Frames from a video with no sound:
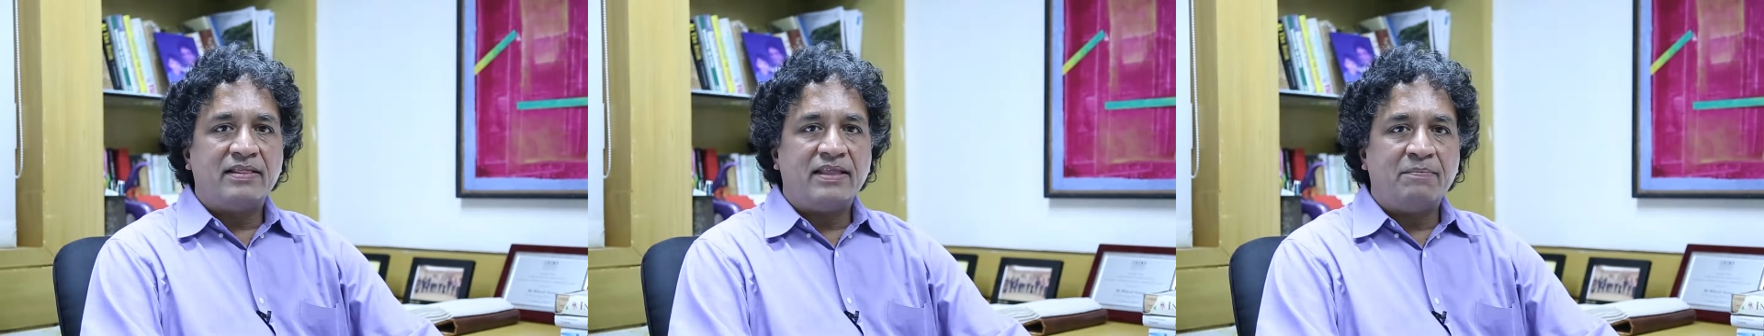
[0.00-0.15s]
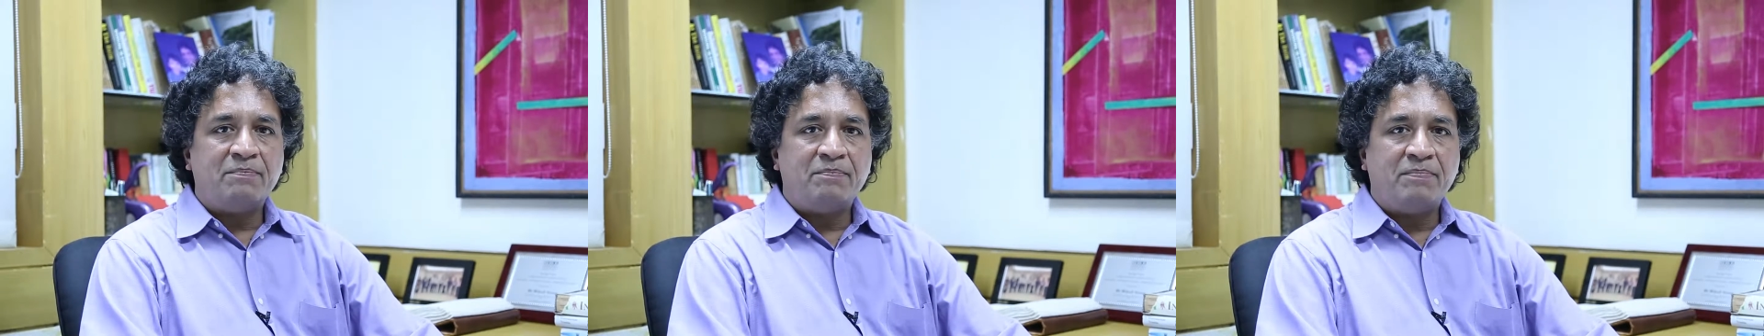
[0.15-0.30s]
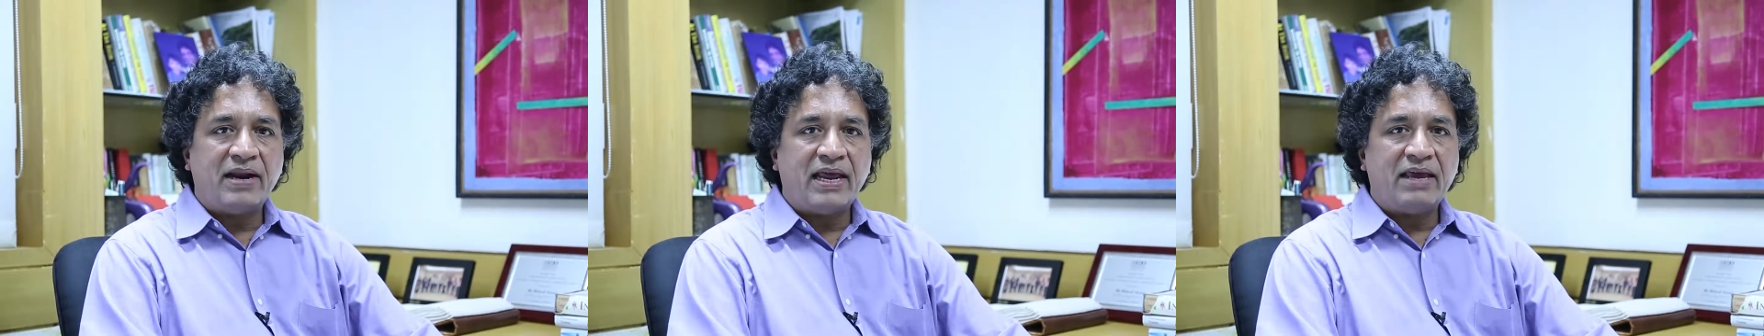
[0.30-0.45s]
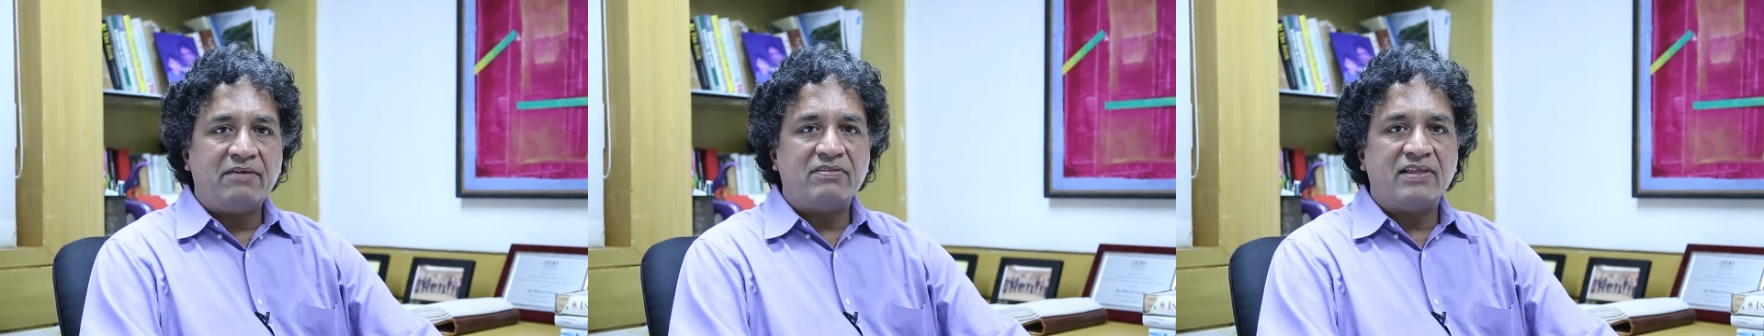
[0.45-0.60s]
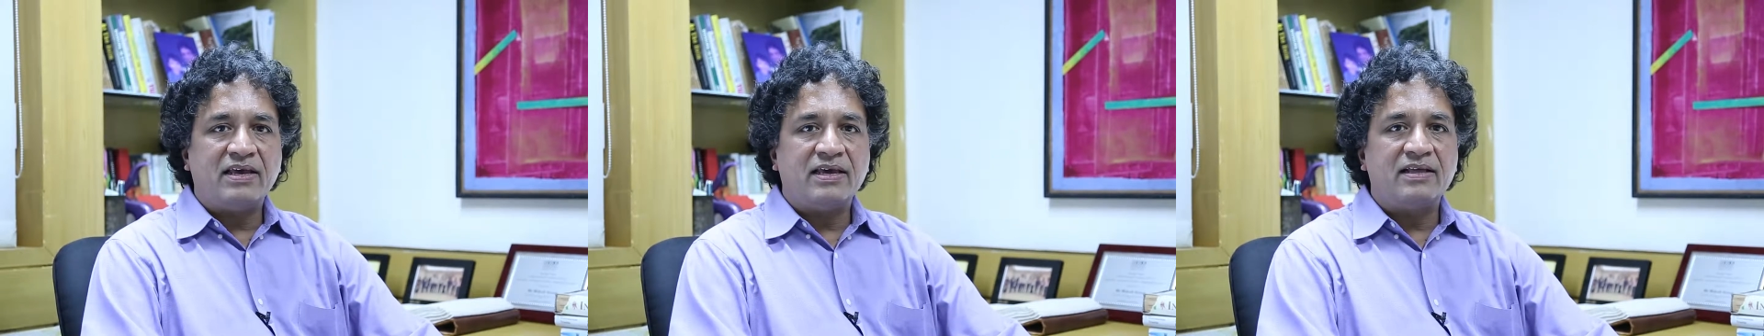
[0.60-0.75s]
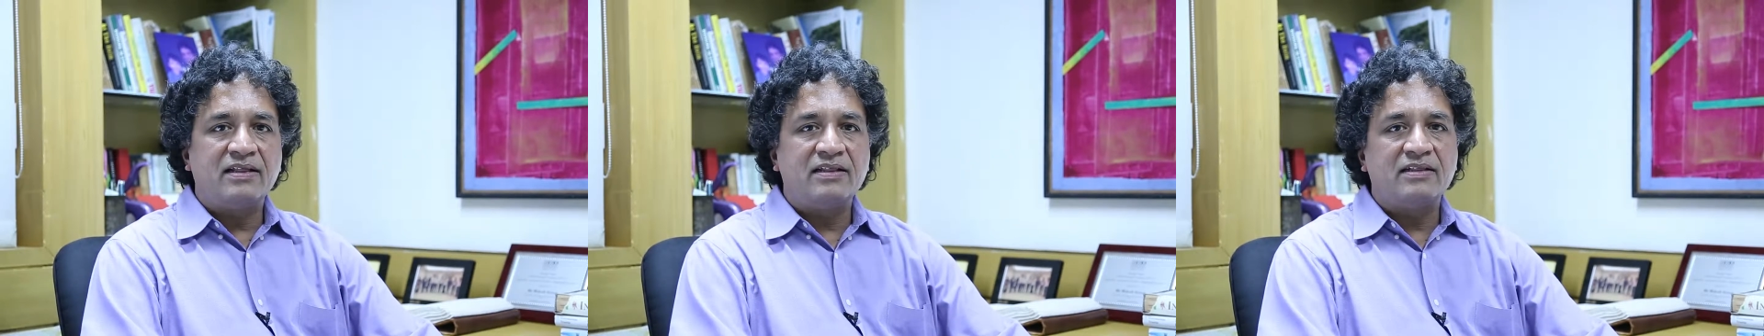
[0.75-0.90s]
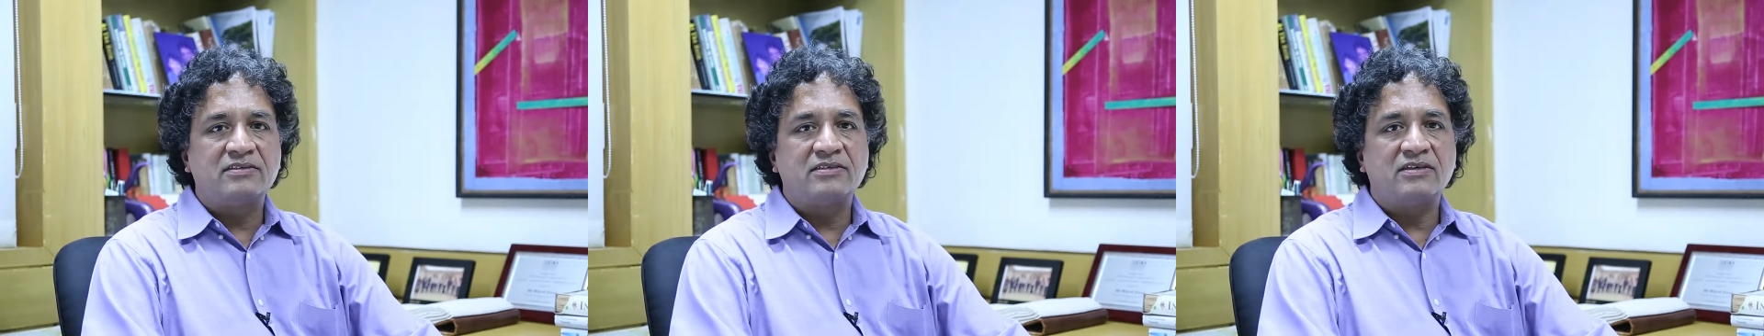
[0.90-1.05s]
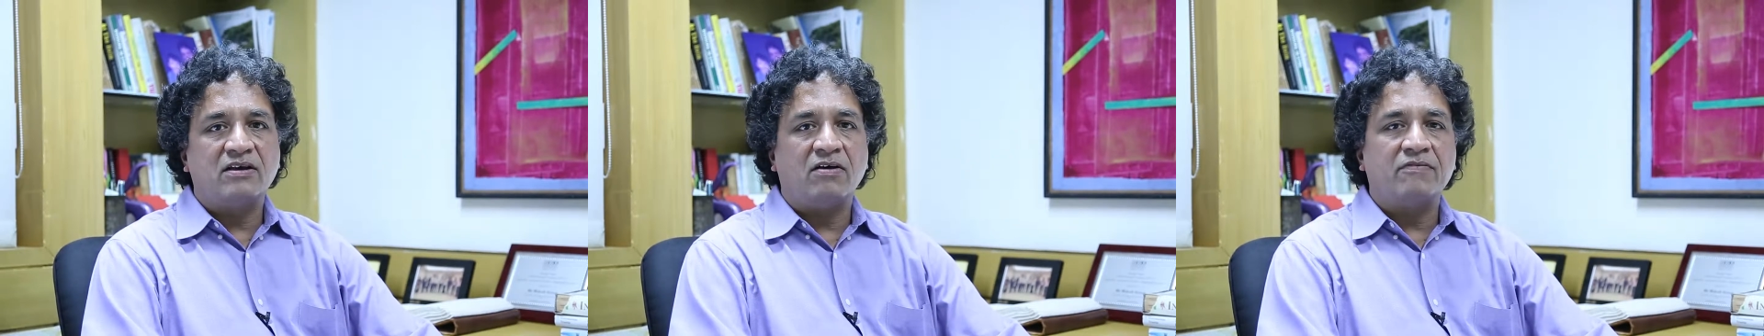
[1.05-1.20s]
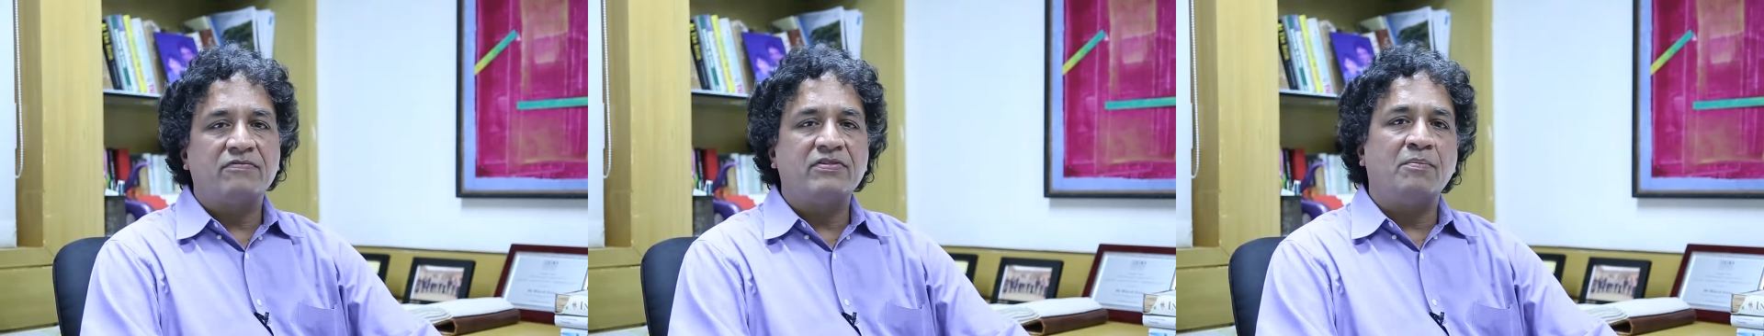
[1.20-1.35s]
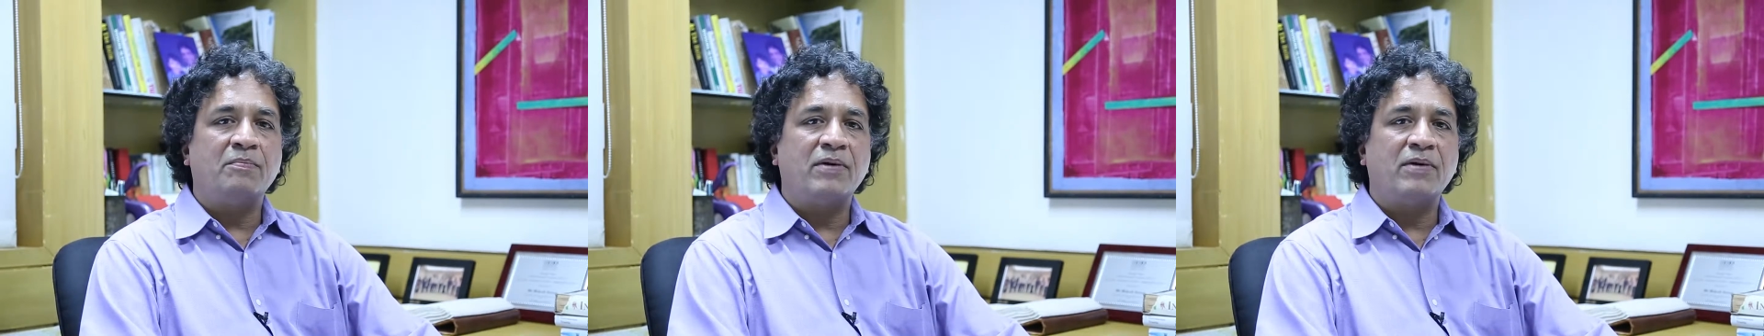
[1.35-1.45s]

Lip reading: they brave the hills of the